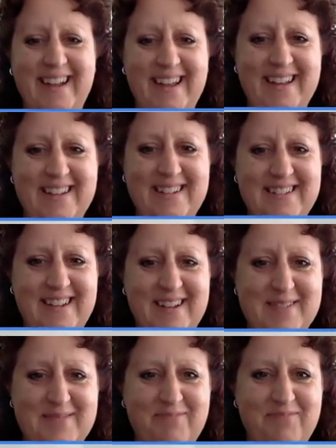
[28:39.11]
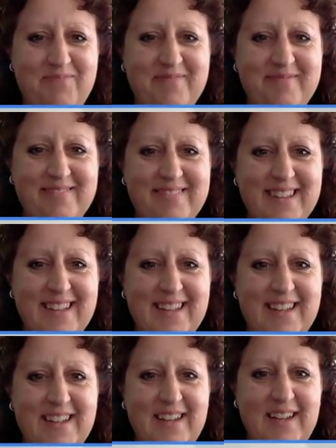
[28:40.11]
And
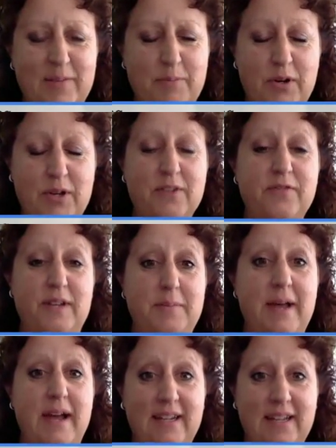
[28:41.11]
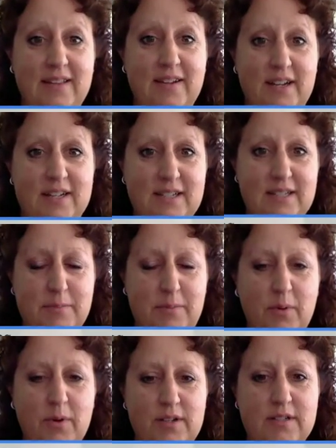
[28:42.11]
put your feedback in there because it's
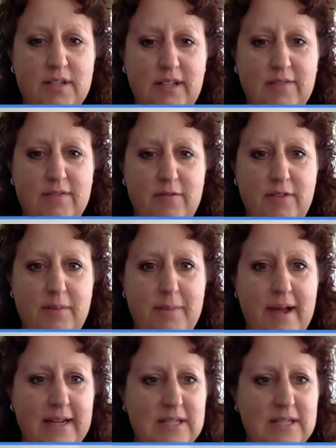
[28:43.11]
important to give them feedback,